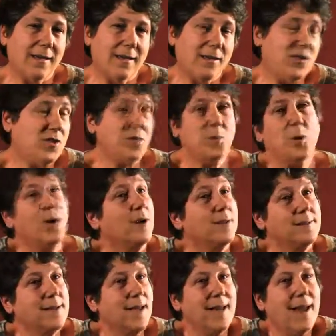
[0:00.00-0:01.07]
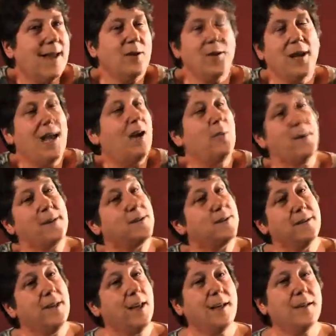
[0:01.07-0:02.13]
It just works. I don't know how else
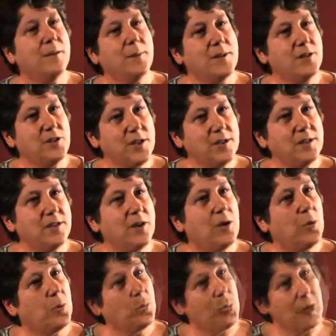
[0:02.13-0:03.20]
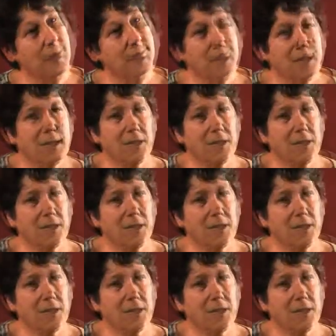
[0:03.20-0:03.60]
to tell you. It just works.